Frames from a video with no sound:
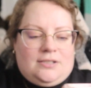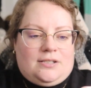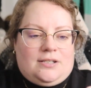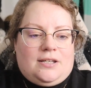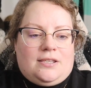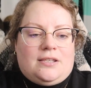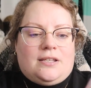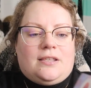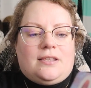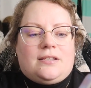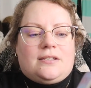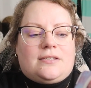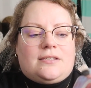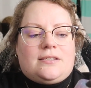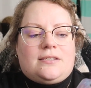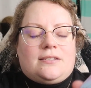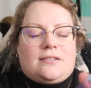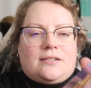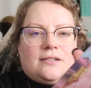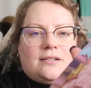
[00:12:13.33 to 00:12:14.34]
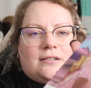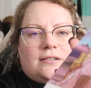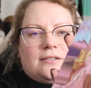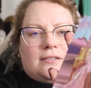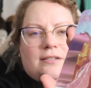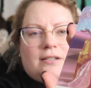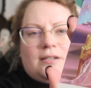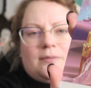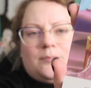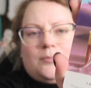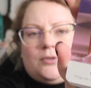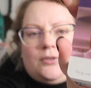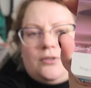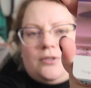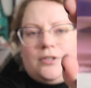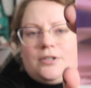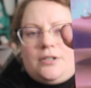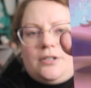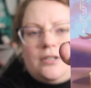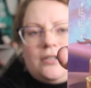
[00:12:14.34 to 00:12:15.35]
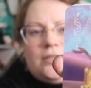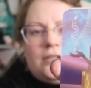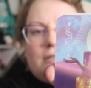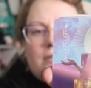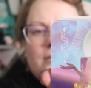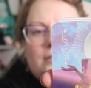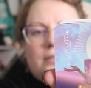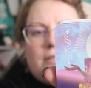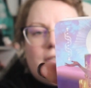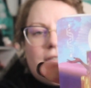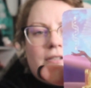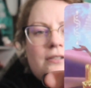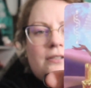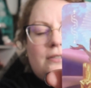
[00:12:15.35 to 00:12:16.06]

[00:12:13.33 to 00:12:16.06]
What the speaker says: And then this is an example card.